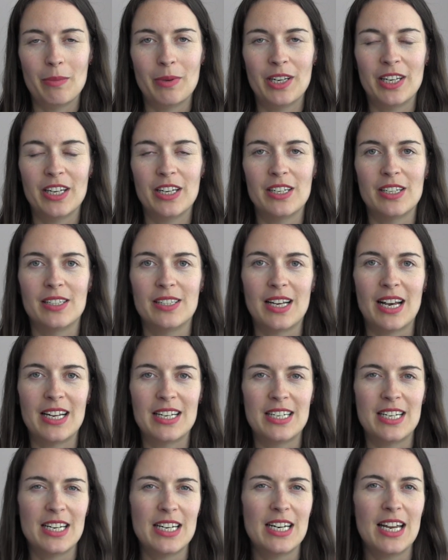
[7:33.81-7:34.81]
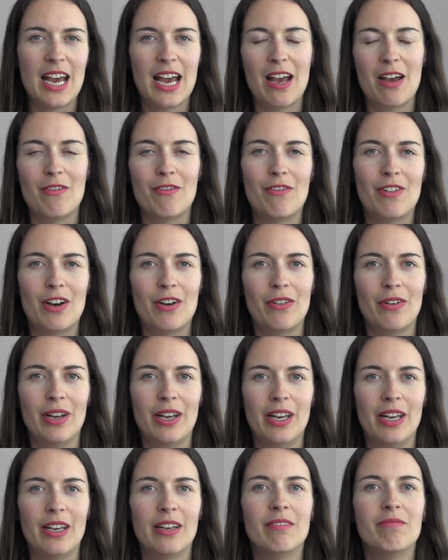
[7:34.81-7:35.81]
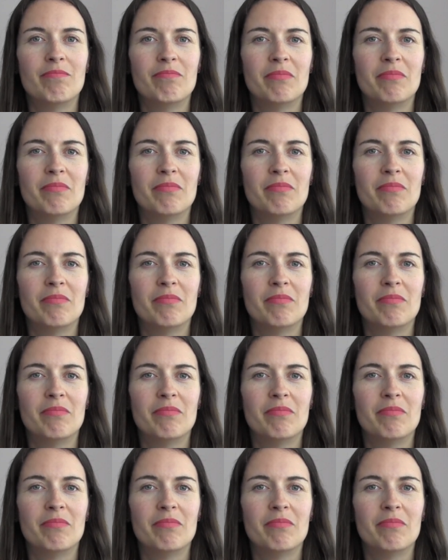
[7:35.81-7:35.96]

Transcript: because I didn't have very